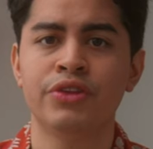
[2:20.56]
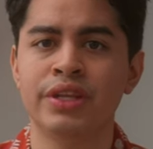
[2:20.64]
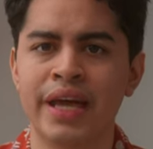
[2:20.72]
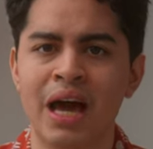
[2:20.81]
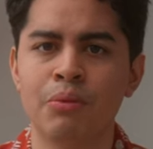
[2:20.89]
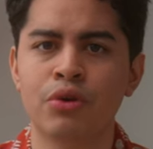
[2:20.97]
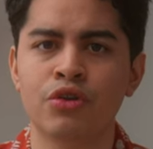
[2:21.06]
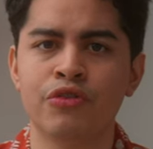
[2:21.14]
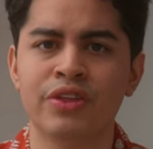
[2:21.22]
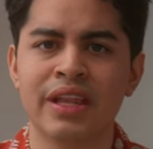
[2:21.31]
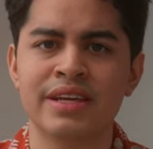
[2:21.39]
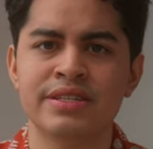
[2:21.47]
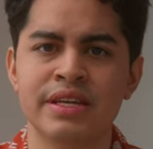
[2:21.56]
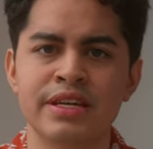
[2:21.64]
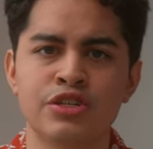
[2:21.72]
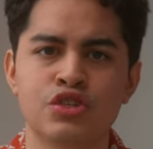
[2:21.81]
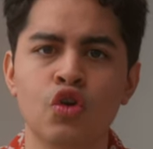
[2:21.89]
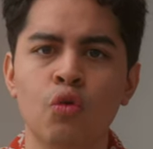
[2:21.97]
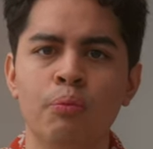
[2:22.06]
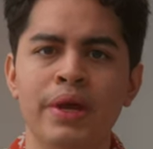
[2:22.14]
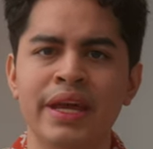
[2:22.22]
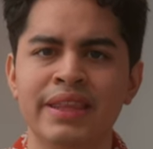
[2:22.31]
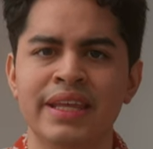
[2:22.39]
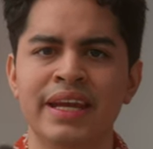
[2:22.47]
the diameter of the lens is so
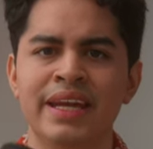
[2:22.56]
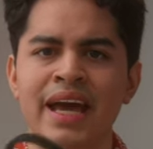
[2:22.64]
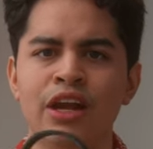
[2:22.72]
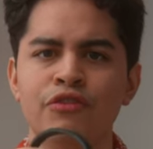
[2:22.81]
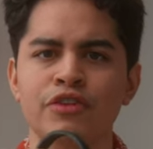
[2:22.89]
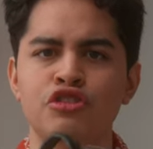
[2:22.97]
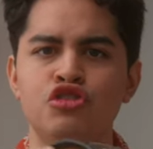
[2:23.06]
big that it kind of